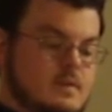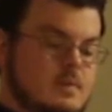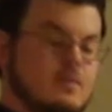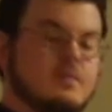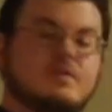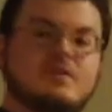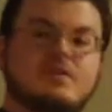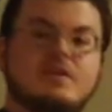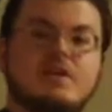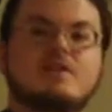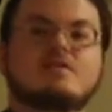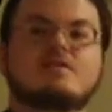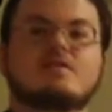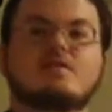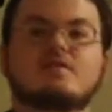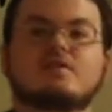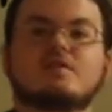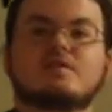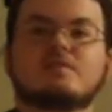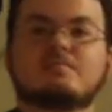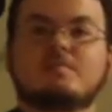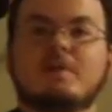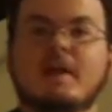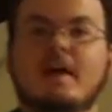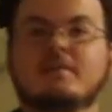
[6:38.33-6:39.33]
With
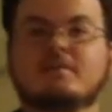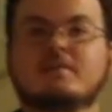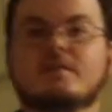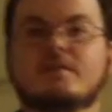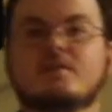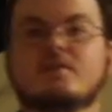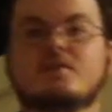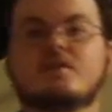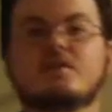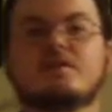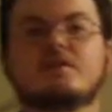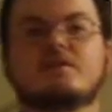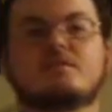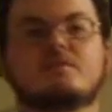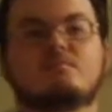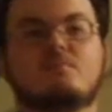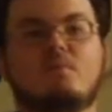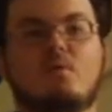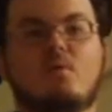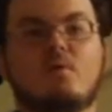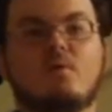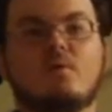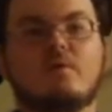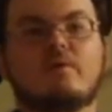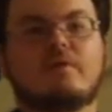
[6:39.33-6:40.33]
Jesus' blessing, she is
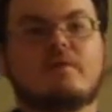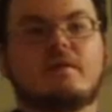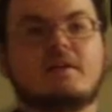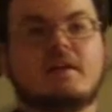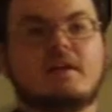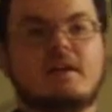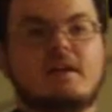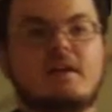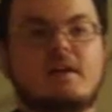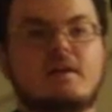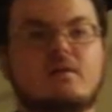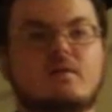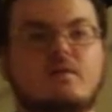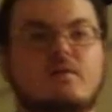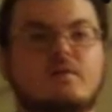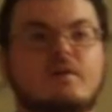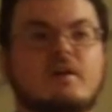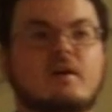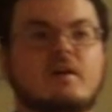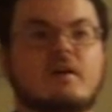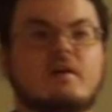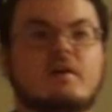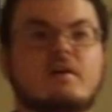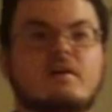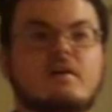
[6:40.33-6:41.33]
more than
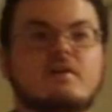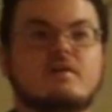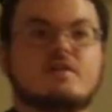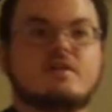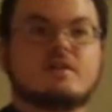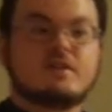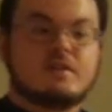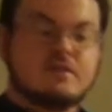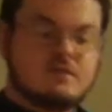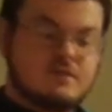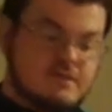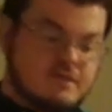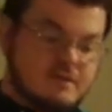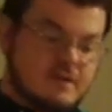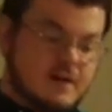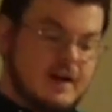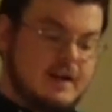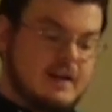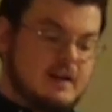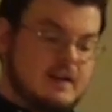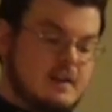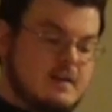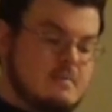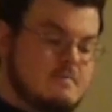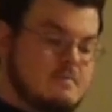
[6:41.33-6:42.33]
healed. She is
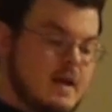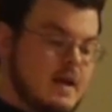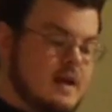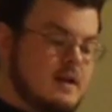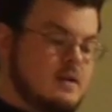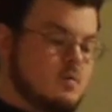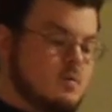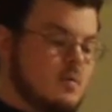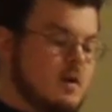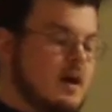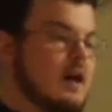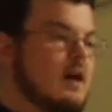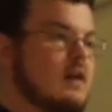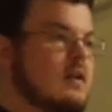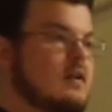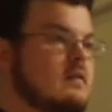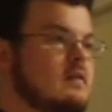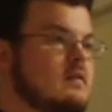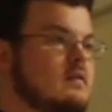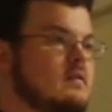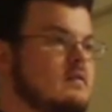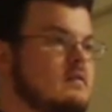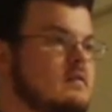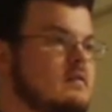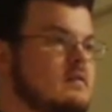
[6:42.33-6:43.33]
finally made well,
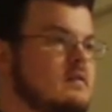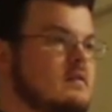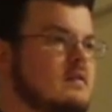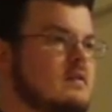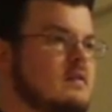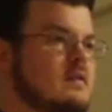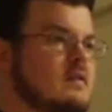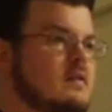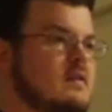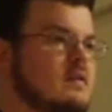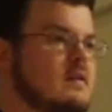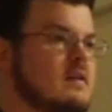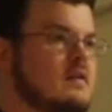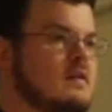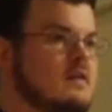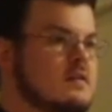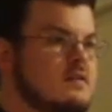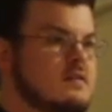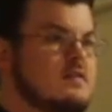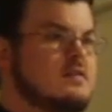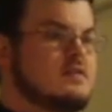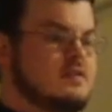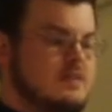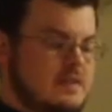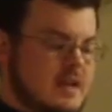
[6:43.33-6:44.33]

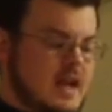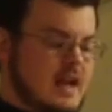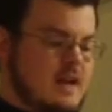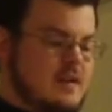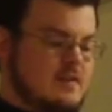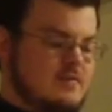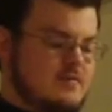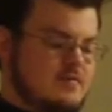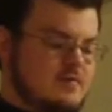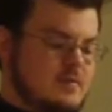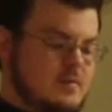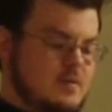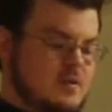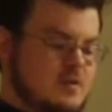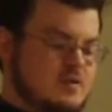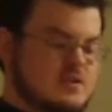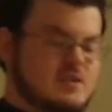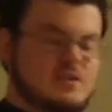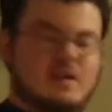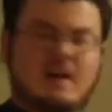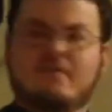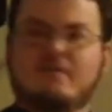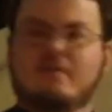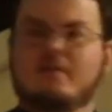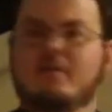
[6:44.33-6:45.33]
saved from her
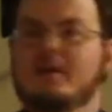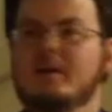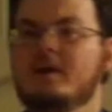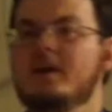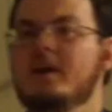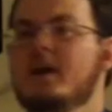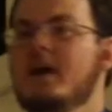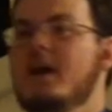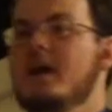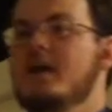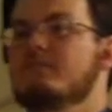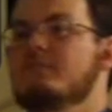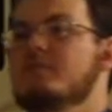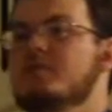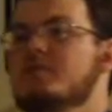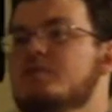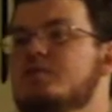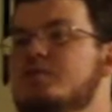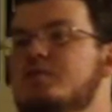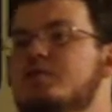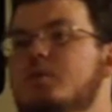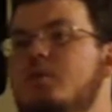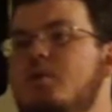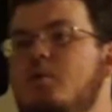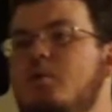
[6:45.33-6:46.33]
suffering, and
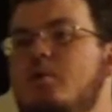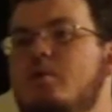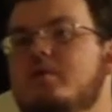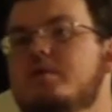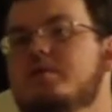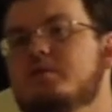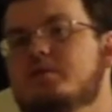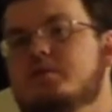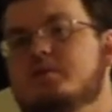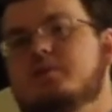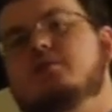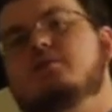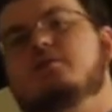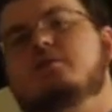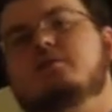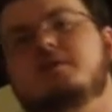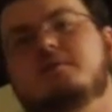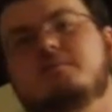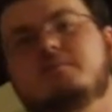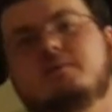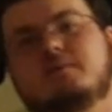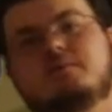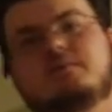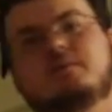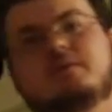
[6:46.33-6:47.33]
restored to her
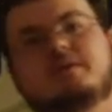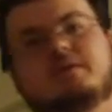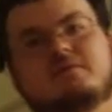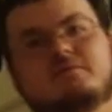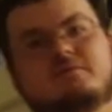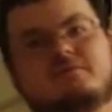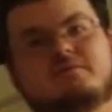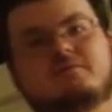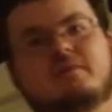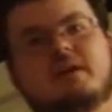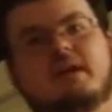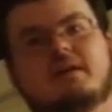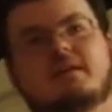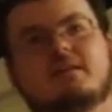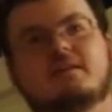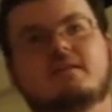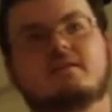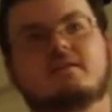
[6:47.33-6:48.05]
community of faith.